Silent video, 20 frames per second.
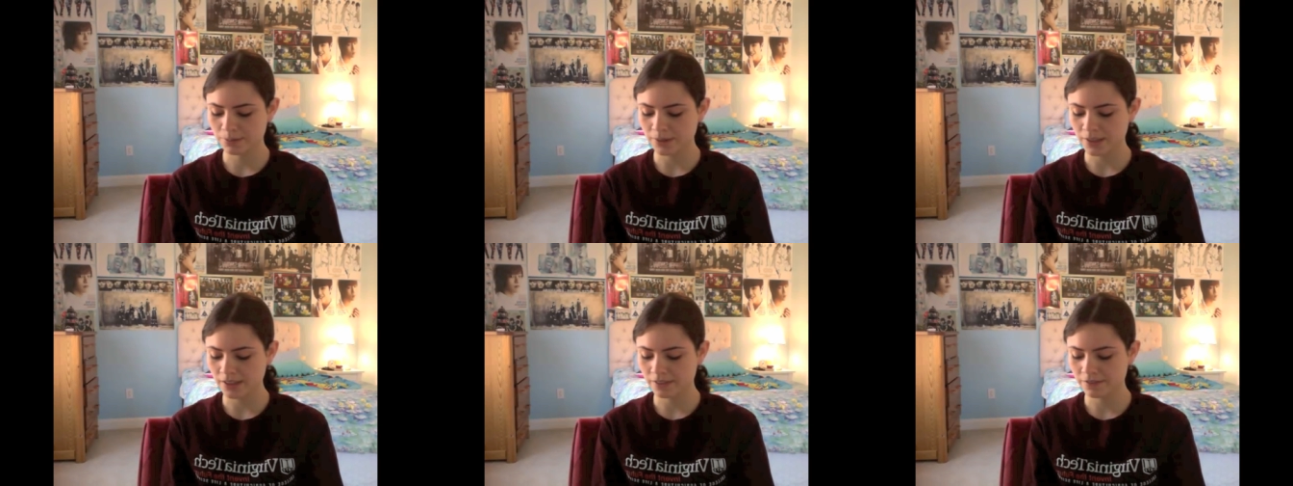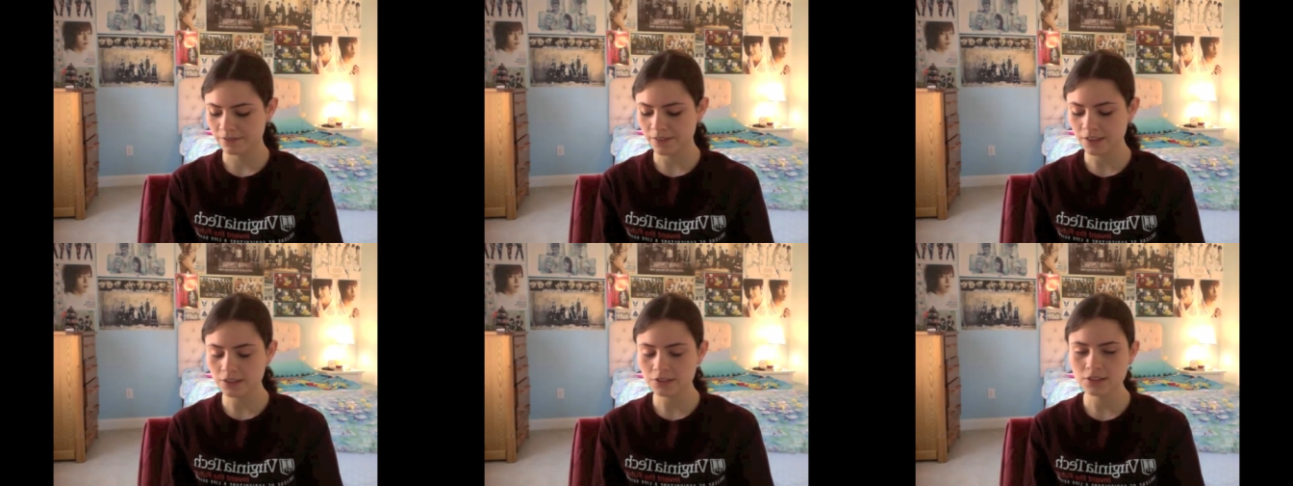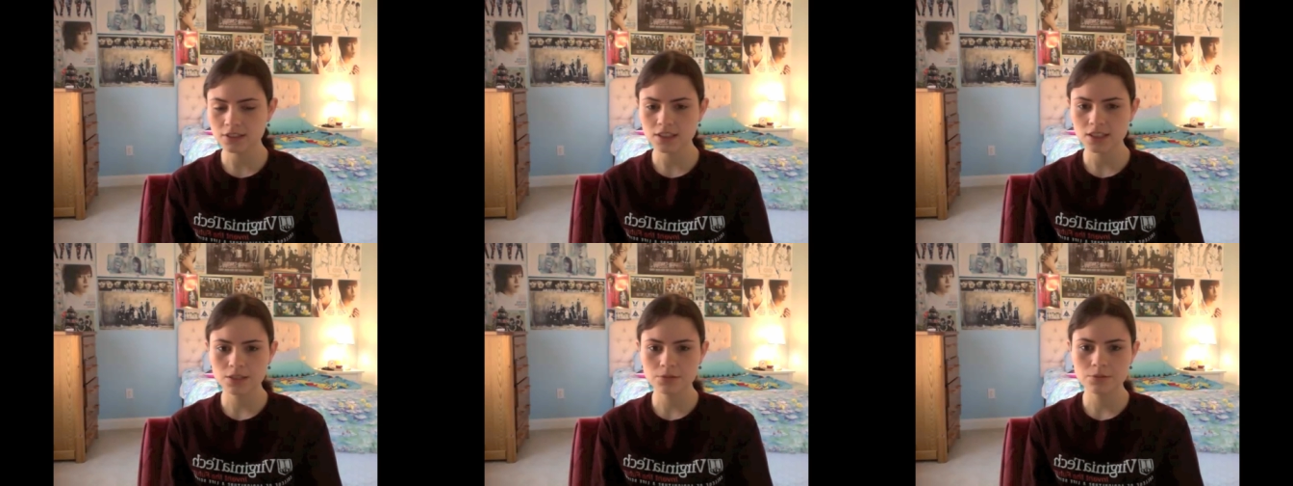but I
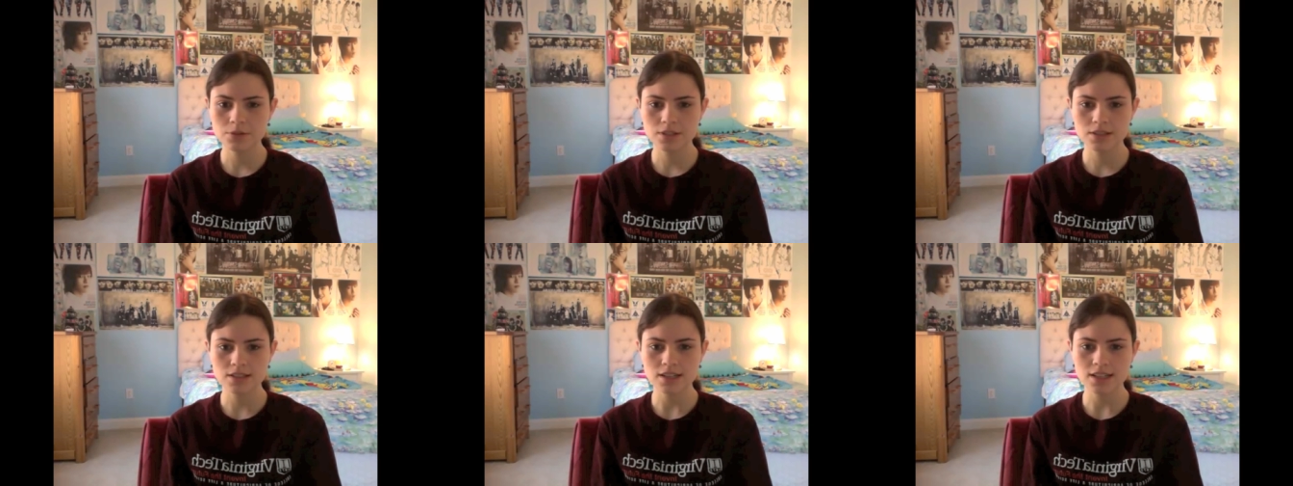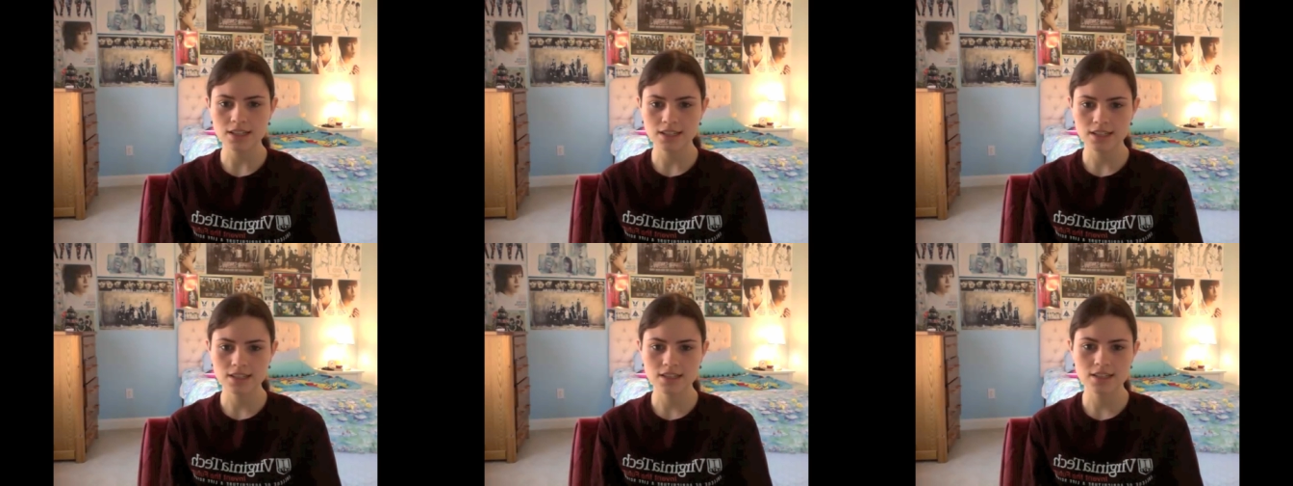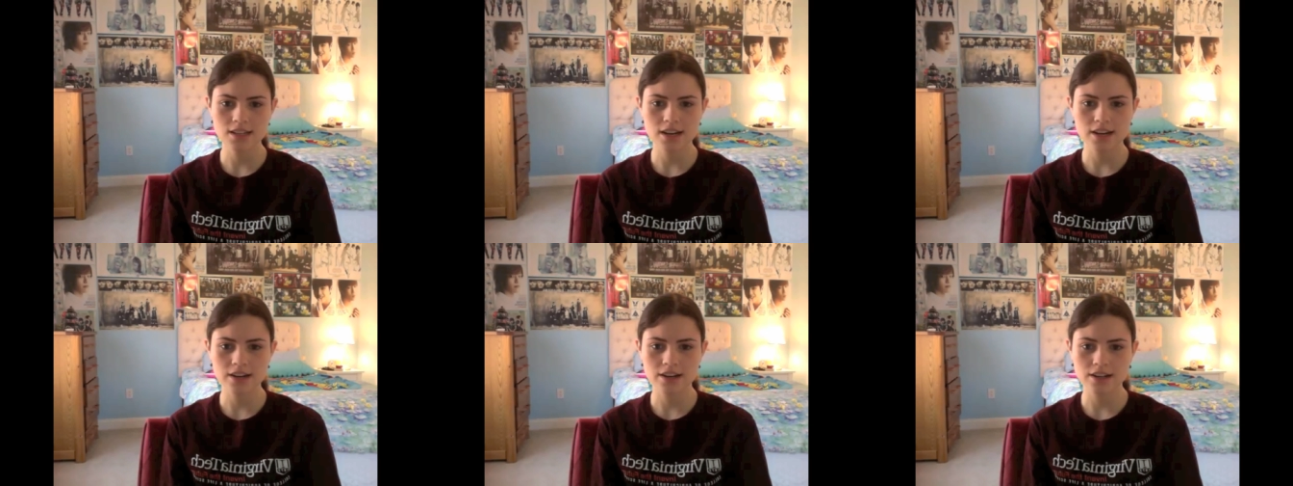felt it was
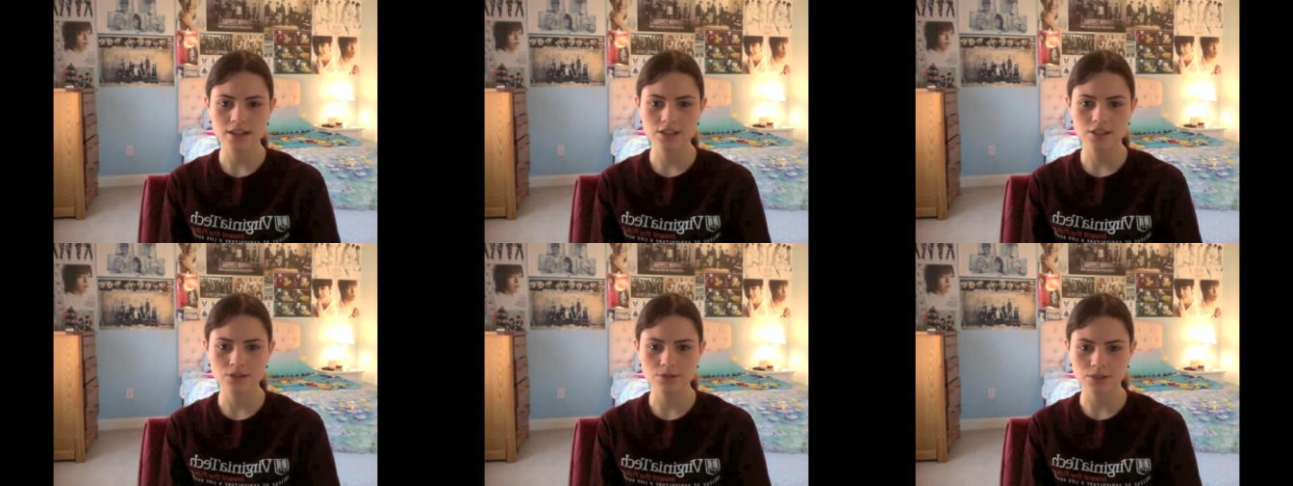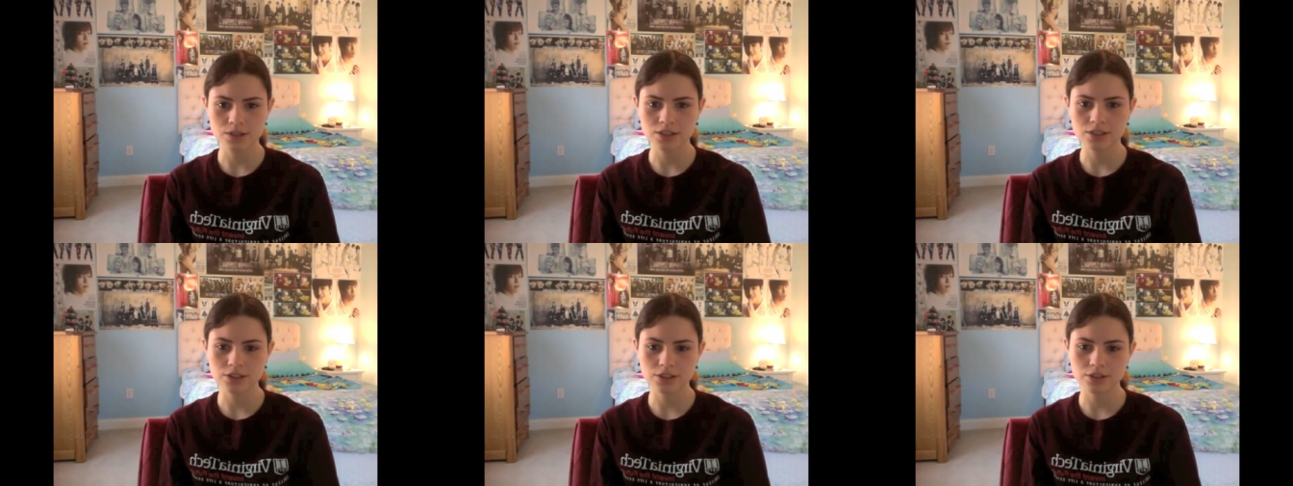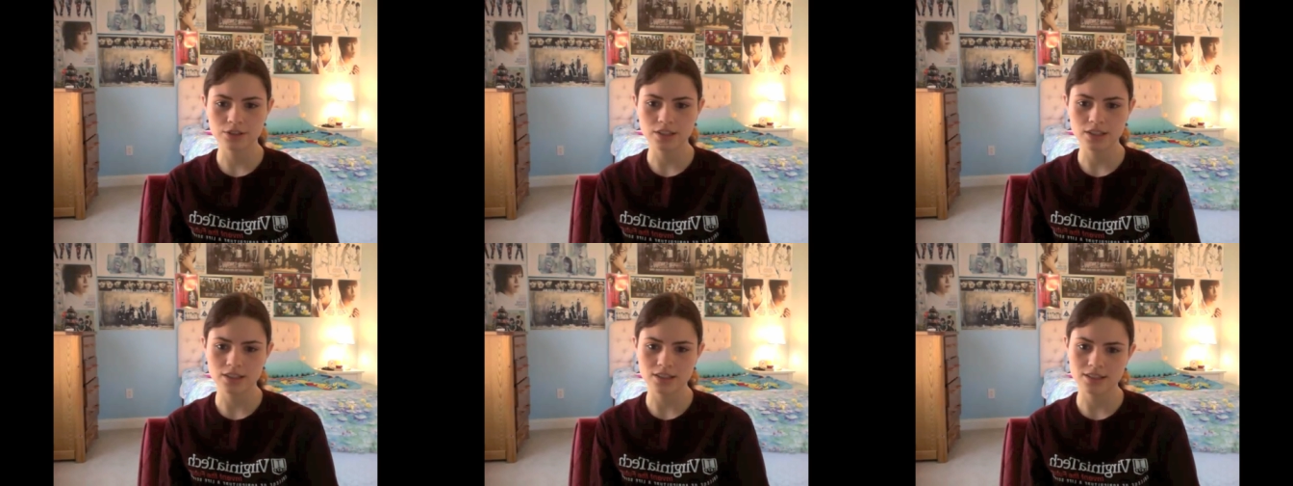necessary to
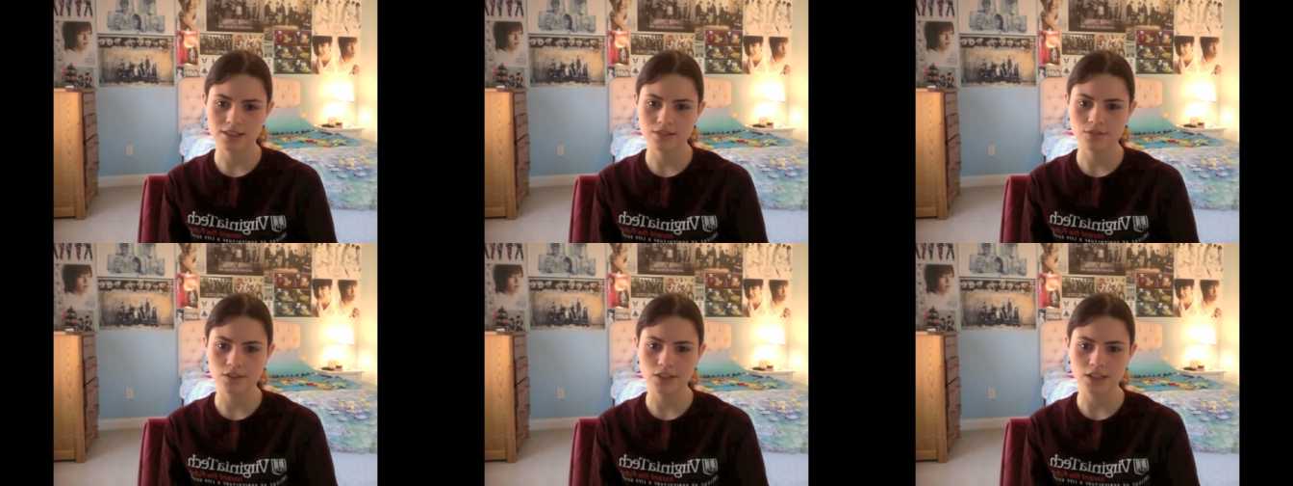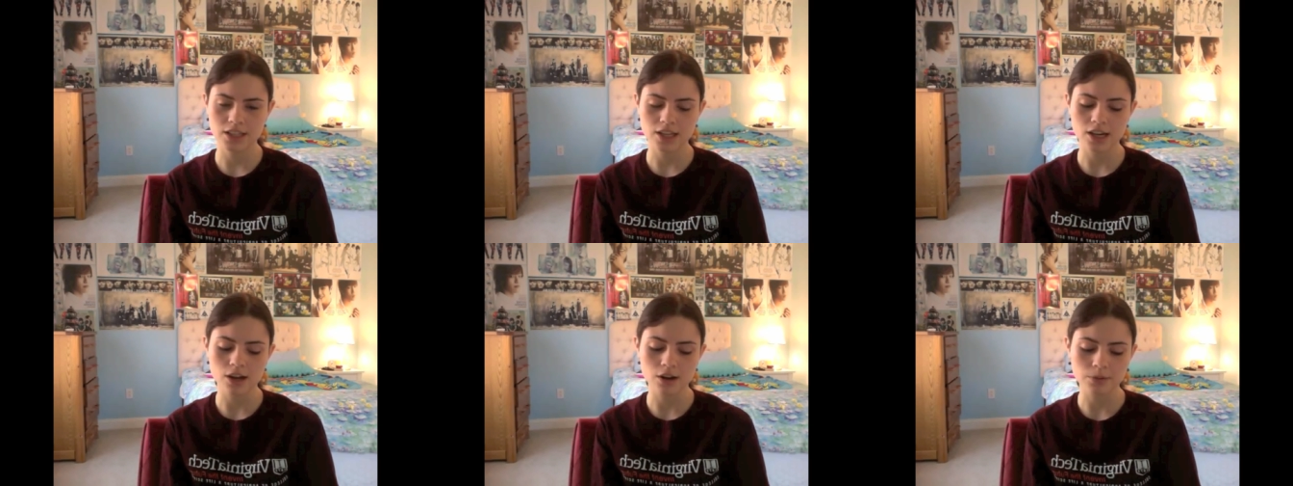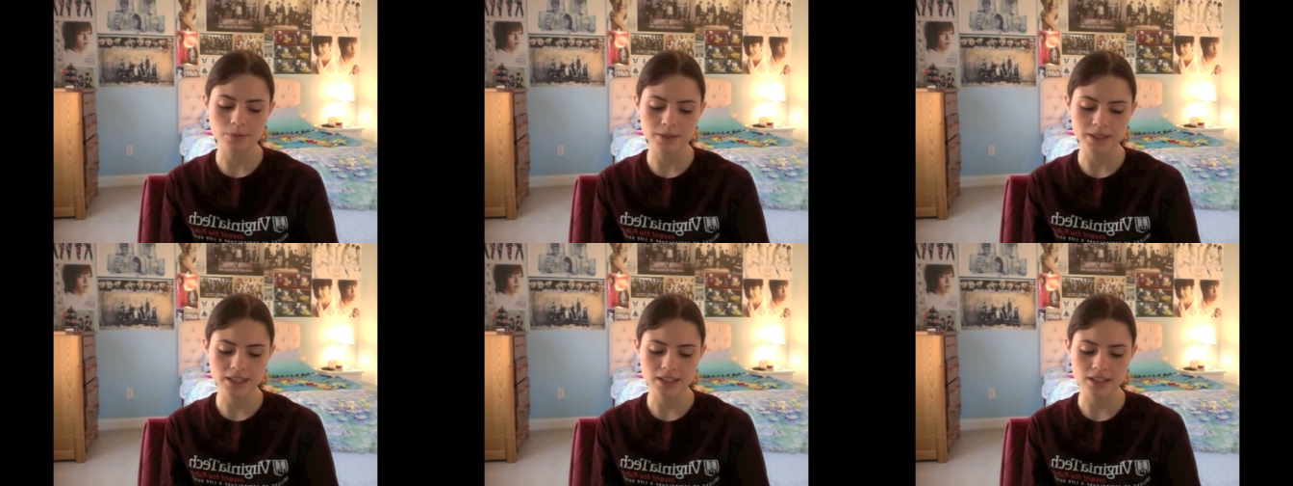include in this
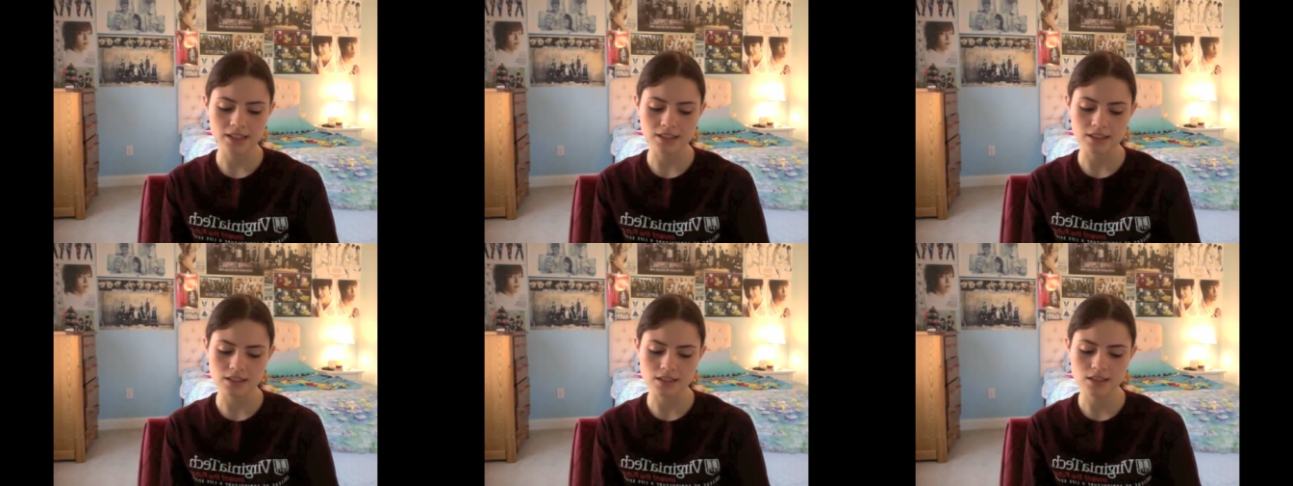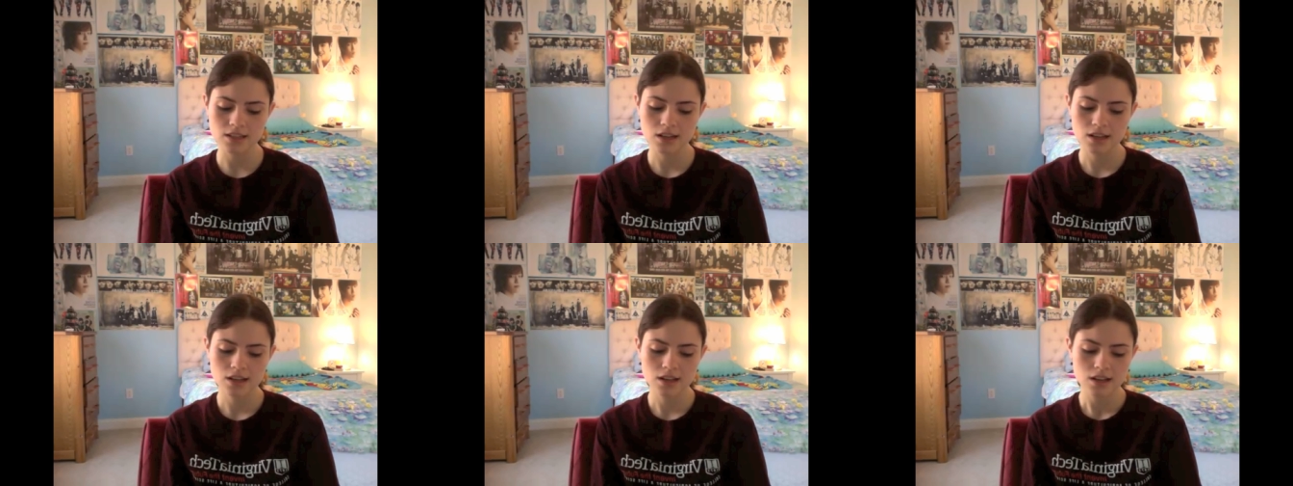video because